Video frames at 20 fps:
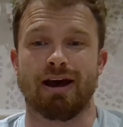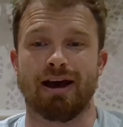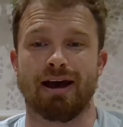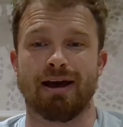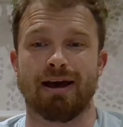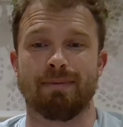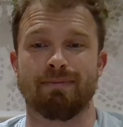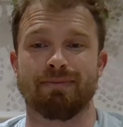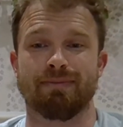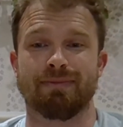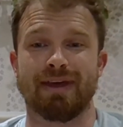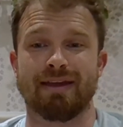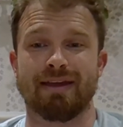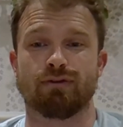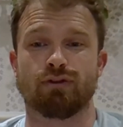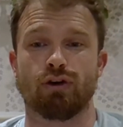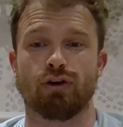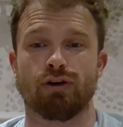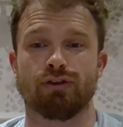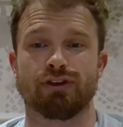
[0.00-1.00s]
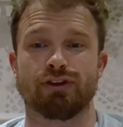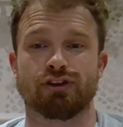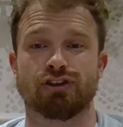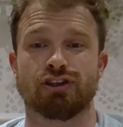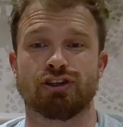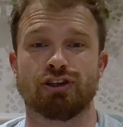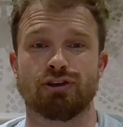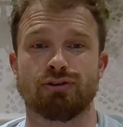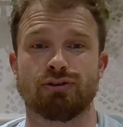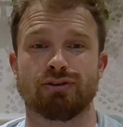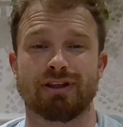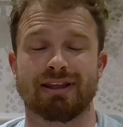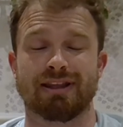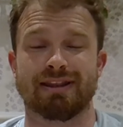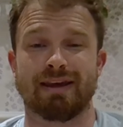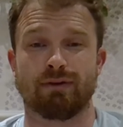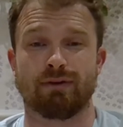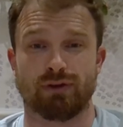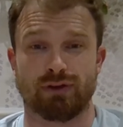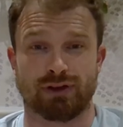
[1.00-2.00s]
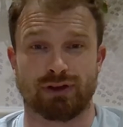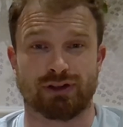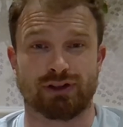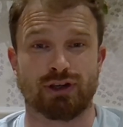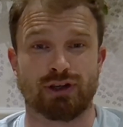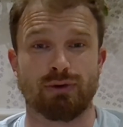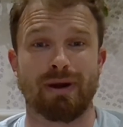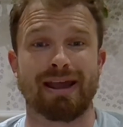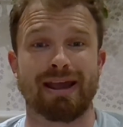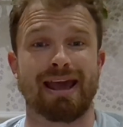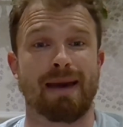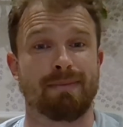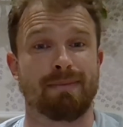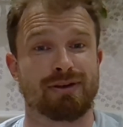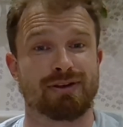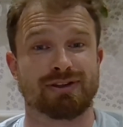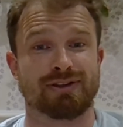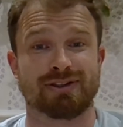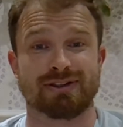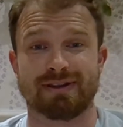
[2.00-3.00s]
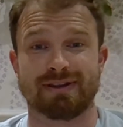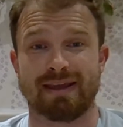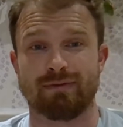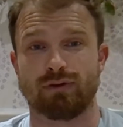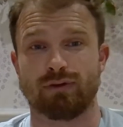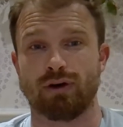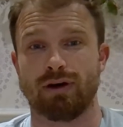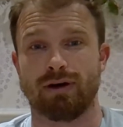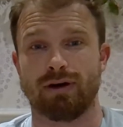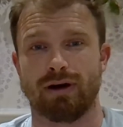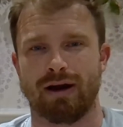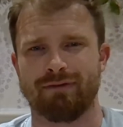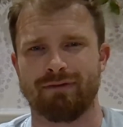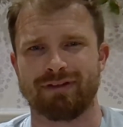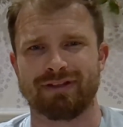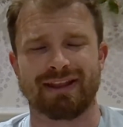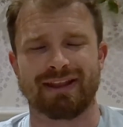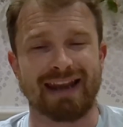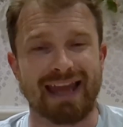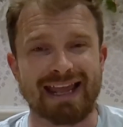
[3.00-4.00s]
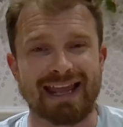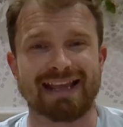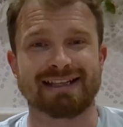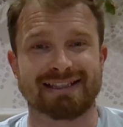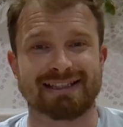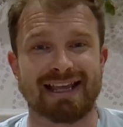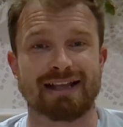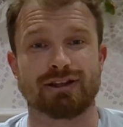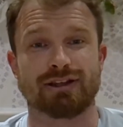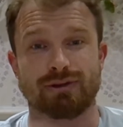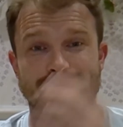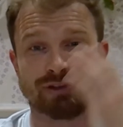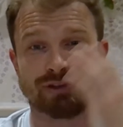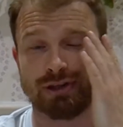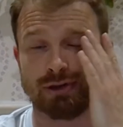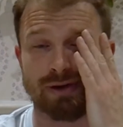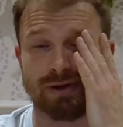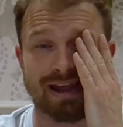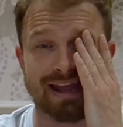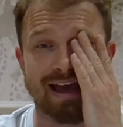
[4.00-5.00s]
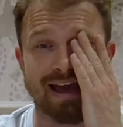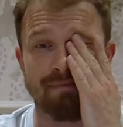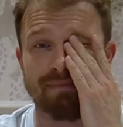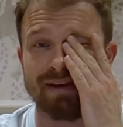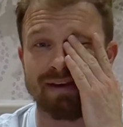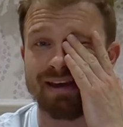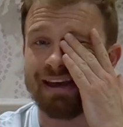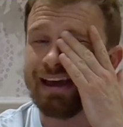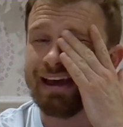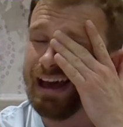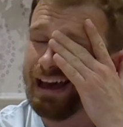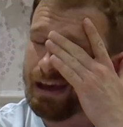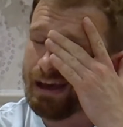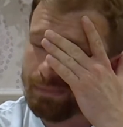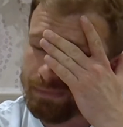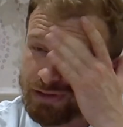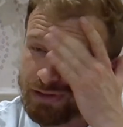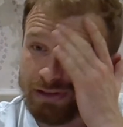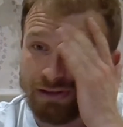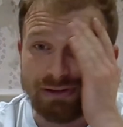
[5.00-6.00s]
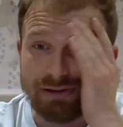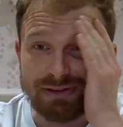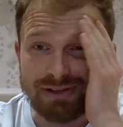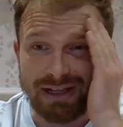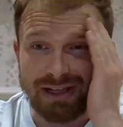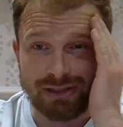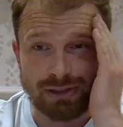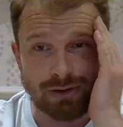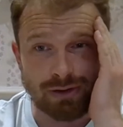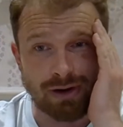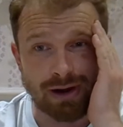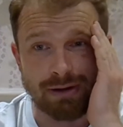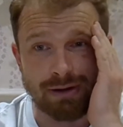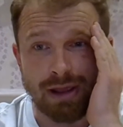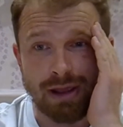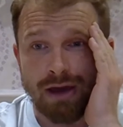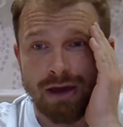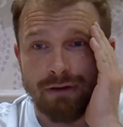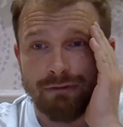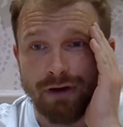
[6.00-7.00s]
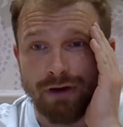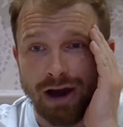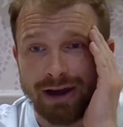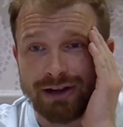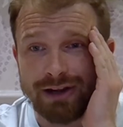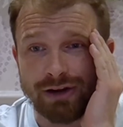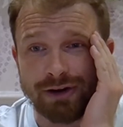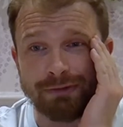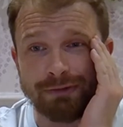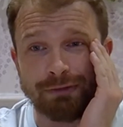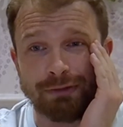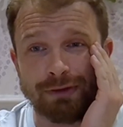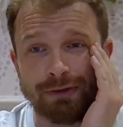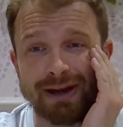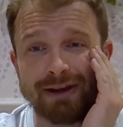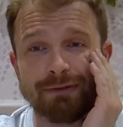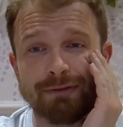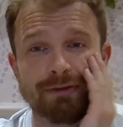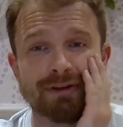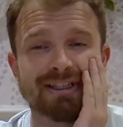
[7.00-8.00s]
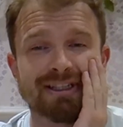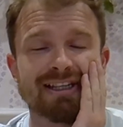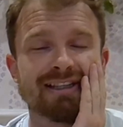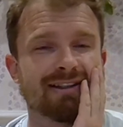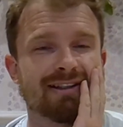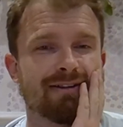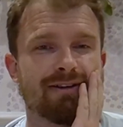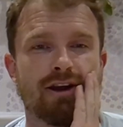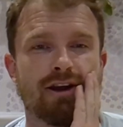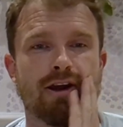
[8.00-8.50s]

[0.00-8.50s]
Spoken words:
They've got the 2 a.m.ers. They've got, I think the latest they do is 2 a.m. So that's all right. Vardy on a free for a season?